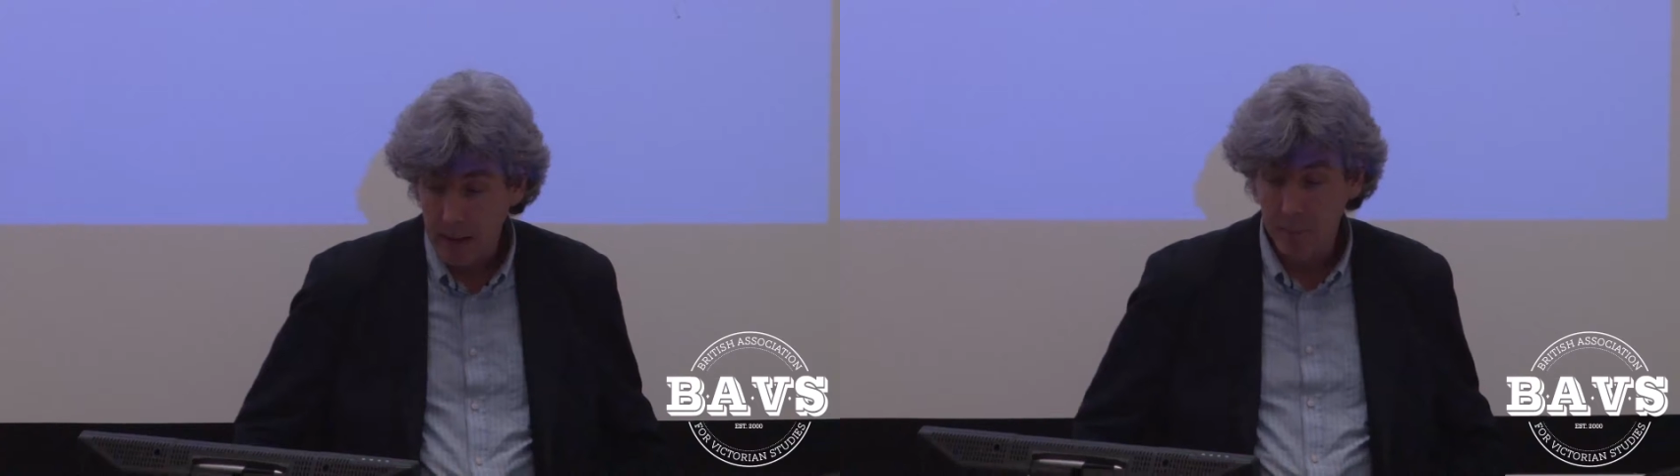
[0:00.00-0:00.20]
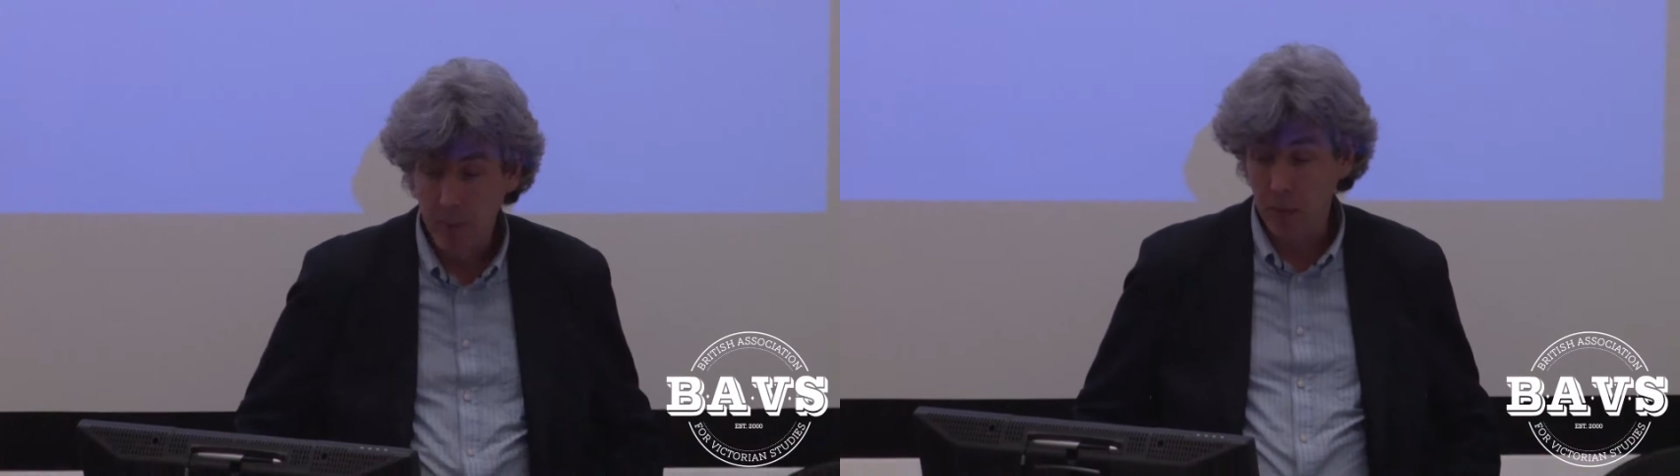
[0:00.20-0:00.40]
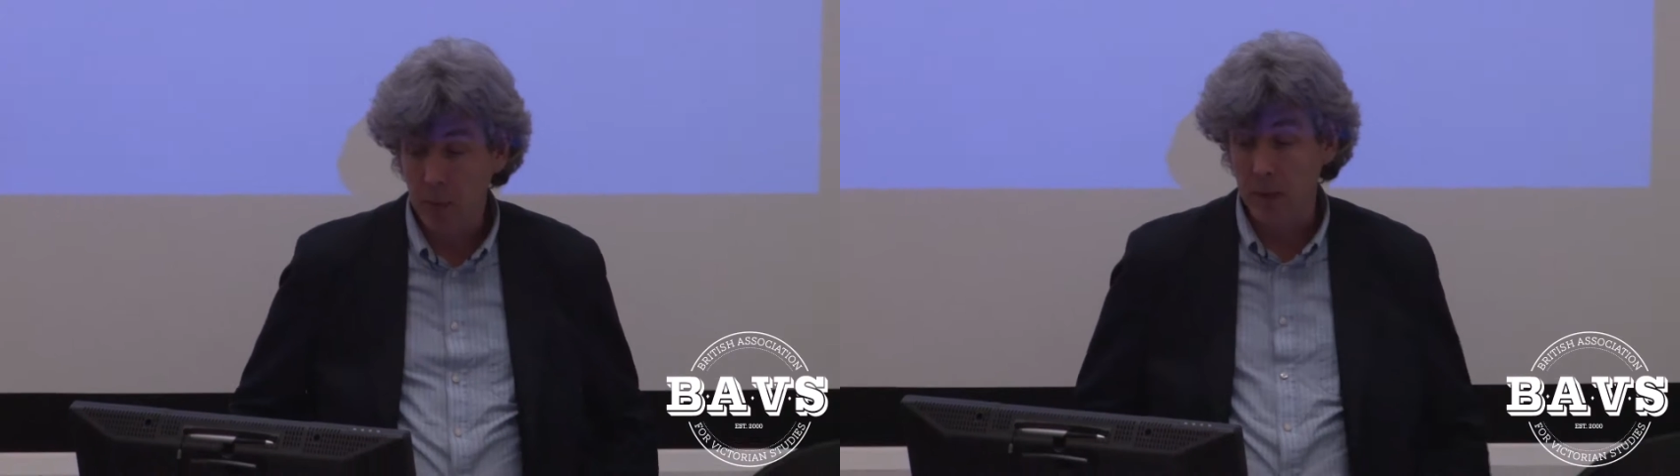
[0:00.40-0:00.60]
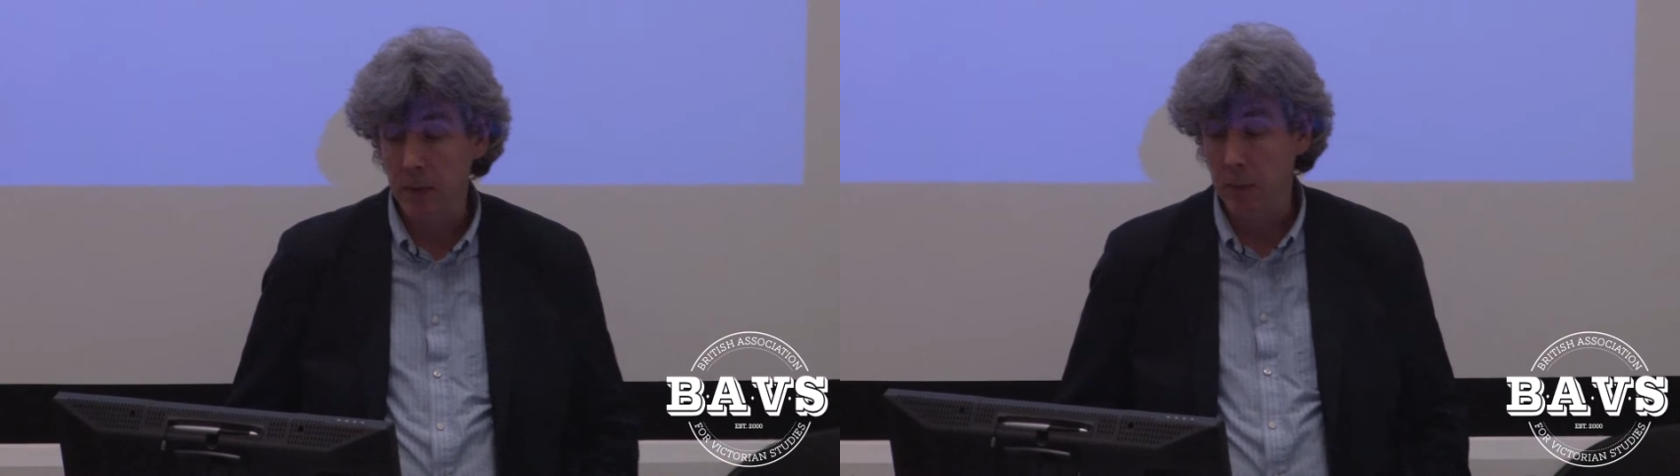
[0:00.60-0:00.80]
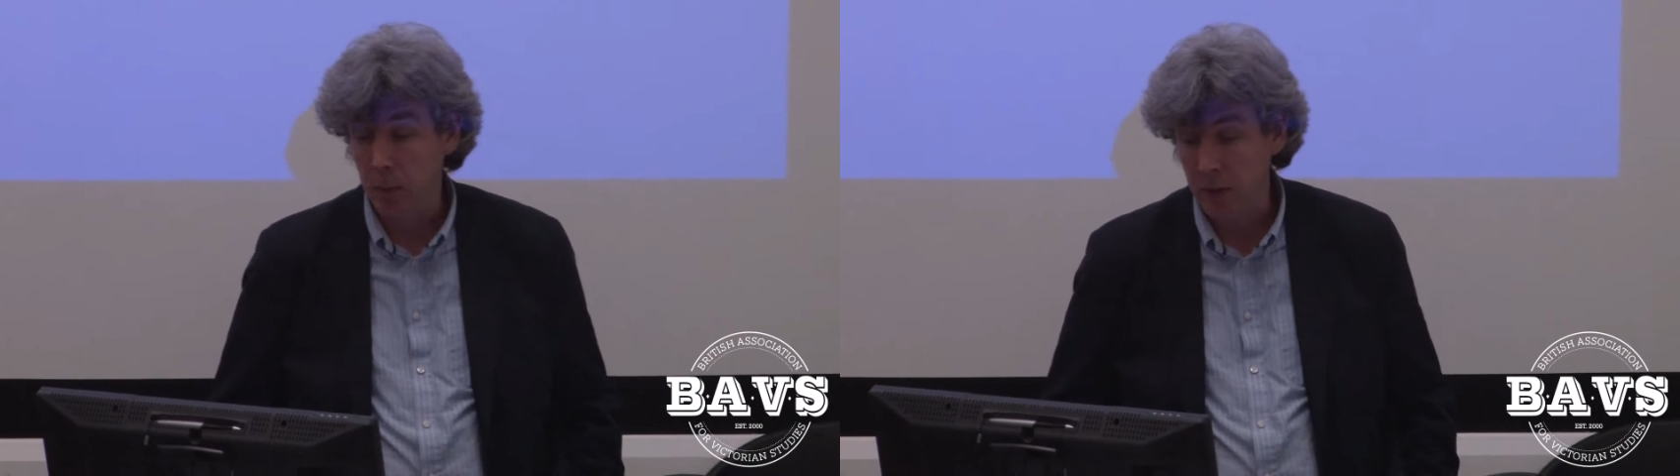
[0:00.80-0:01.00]
the poet
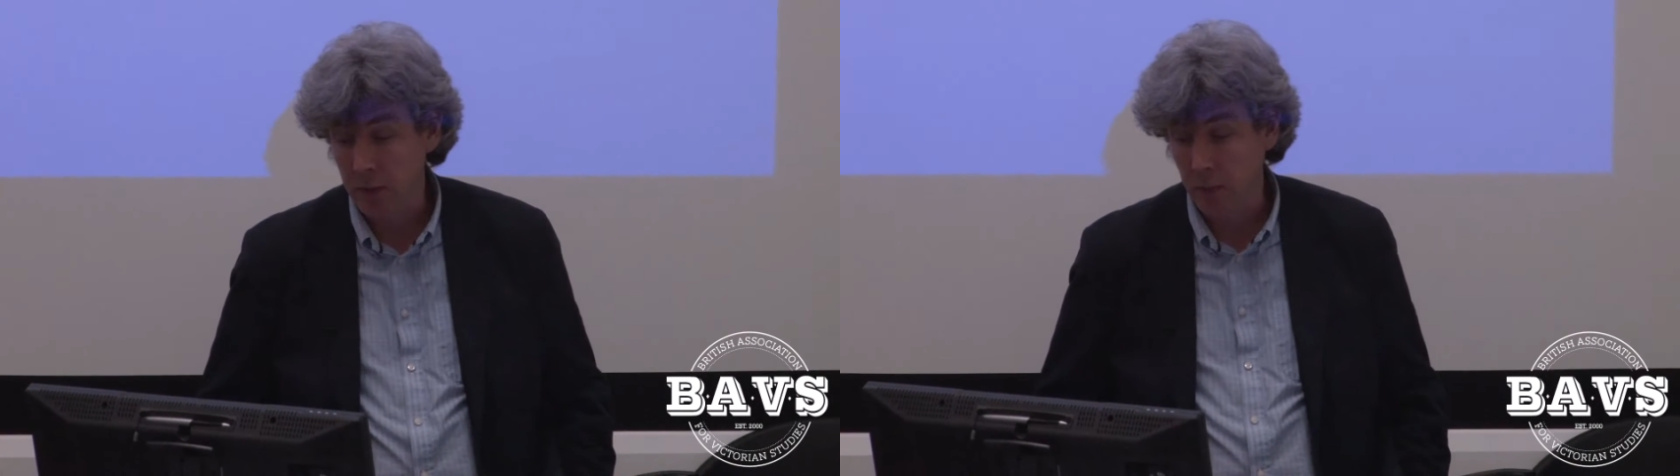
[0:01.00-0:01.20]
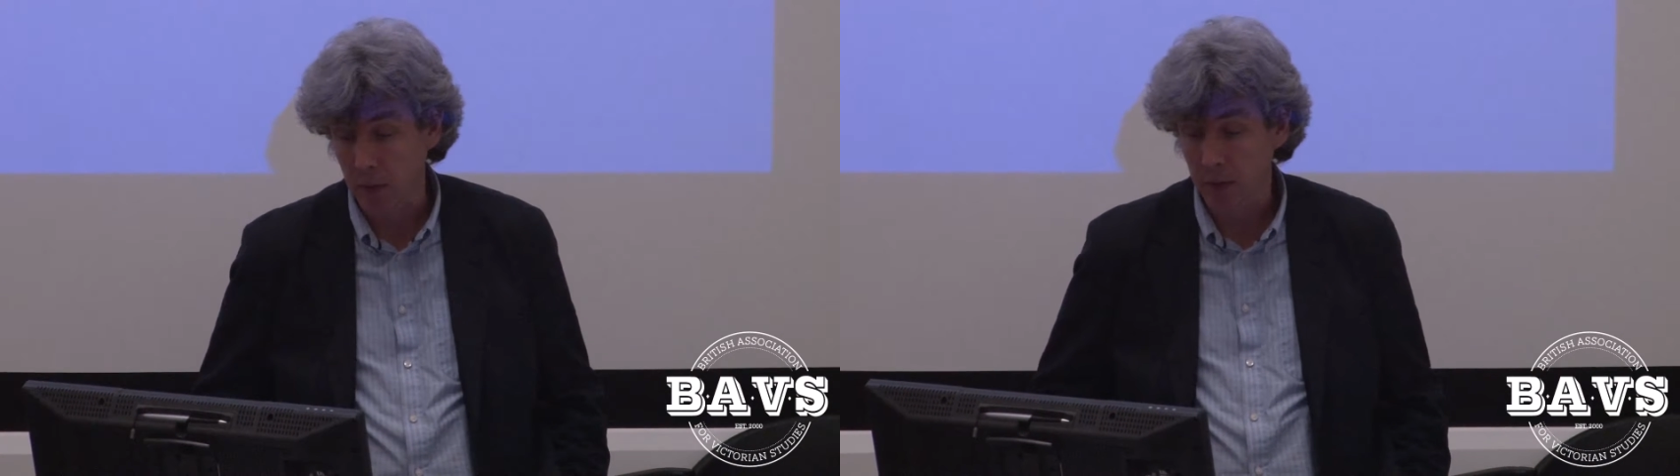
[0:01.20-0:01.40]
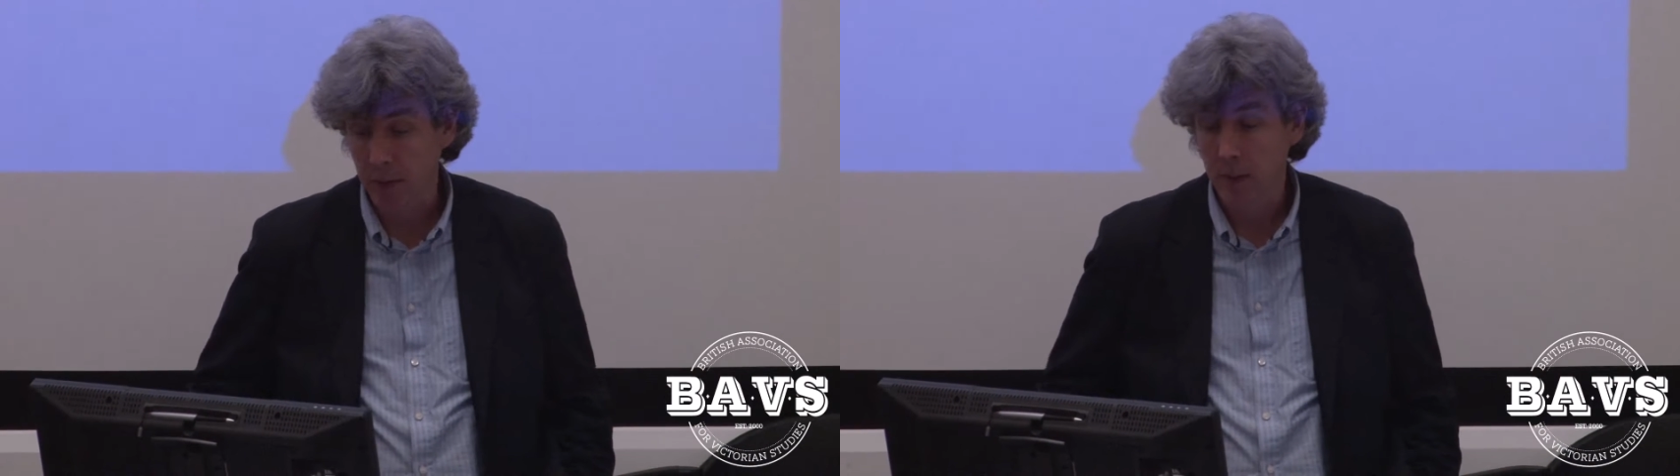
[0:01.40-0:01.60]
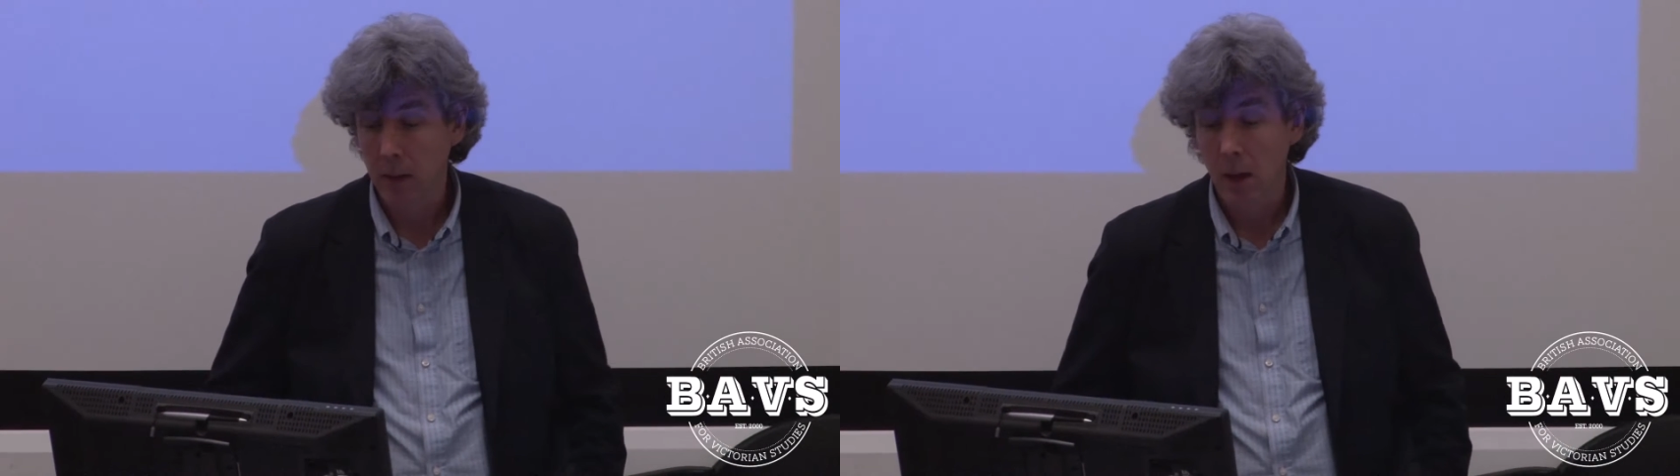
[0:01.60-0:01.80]
William Wordsworth